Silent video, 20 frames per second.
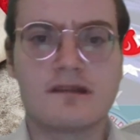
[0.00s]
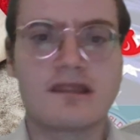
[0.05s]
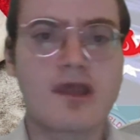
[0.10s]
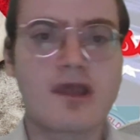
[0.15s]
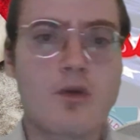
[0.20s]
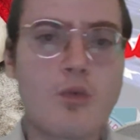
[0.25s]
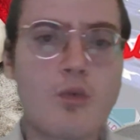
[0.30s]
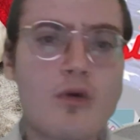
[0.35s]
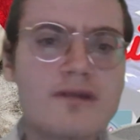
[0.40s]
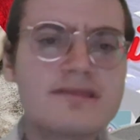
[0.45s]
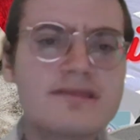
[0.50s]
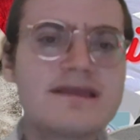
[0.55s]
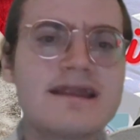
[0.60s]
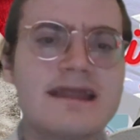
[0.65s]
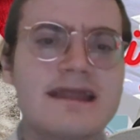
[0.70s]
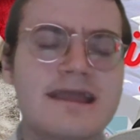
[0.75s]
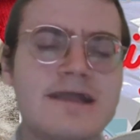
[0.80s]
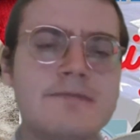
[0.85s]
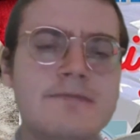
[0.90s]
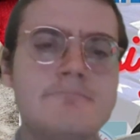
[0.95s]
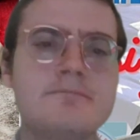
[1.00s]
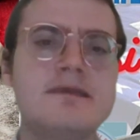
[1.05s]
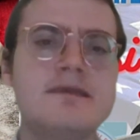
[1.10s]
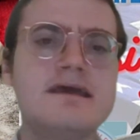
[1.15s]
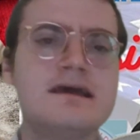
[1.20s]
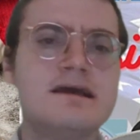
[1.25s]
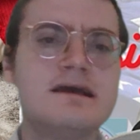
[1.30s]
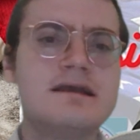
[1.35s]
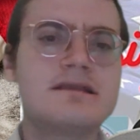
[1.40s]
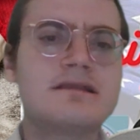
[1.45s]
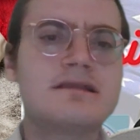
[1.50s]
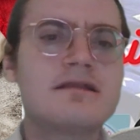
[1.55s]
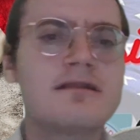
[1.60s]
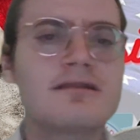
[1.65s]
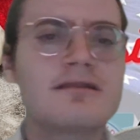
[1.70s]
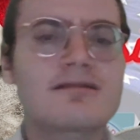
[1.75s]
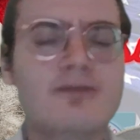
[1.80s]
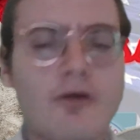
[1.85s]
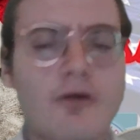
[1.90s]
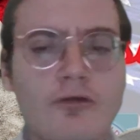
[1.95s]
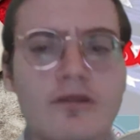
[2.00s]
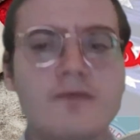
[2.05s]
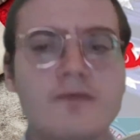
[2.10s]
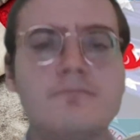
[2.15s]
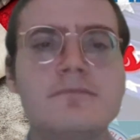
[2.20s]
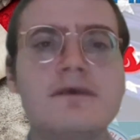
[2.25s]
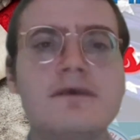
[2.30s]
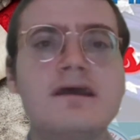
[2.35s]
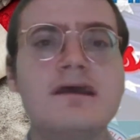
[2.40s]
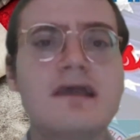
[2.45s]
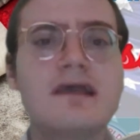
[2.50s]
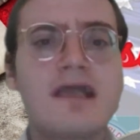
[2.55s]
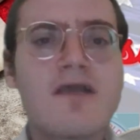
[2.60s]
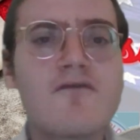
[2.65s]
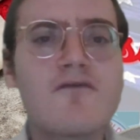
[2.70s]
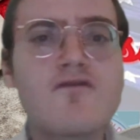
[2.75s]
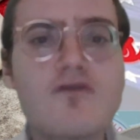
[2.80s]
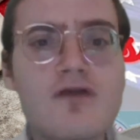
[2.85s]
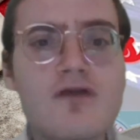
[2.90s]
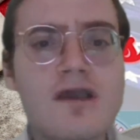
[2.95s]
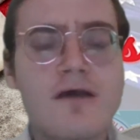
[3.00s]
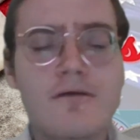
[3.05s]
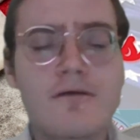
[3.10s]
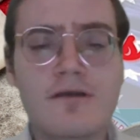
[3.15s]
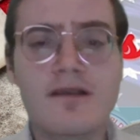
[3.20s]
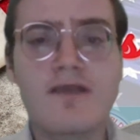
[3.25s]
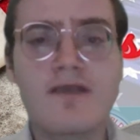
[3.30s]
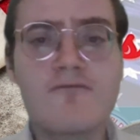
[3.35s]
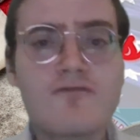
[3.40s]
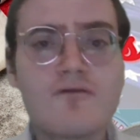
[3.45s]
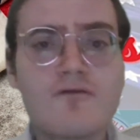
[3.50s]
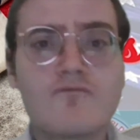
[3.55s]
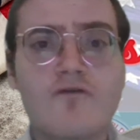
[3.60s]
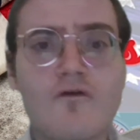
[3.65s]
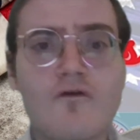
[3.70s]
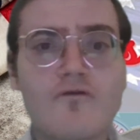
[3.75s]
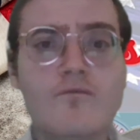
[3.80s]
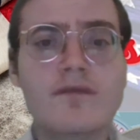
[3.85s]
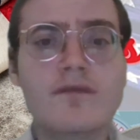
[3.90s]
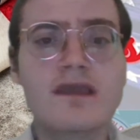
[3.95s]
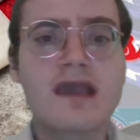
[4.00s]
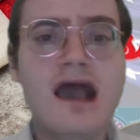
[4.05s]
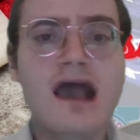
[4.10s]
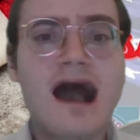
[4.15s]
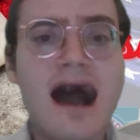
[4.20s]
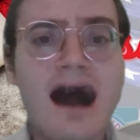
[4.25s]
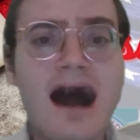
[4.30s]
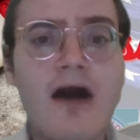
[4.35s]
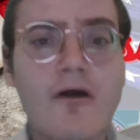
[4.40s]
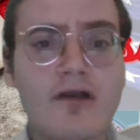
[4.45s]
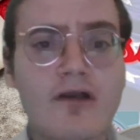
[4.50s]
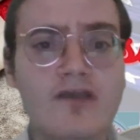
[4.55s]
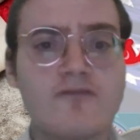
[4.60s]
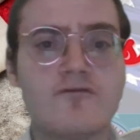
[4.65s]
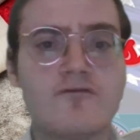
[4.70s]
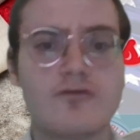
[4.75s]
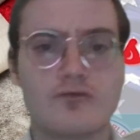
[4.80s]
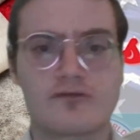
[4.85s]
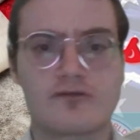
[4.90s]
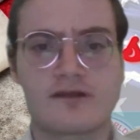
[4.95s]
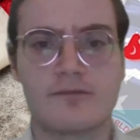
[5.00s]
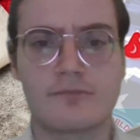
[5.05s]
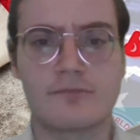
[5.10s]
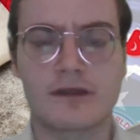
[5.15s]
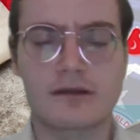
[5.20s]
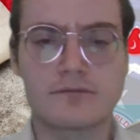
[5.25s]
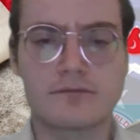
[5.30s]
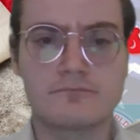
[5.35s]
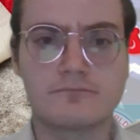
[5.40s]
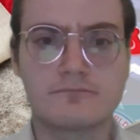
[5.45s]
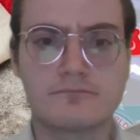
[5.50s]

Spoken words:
They wanted him to tell them, if you vote for me, I'll give you something.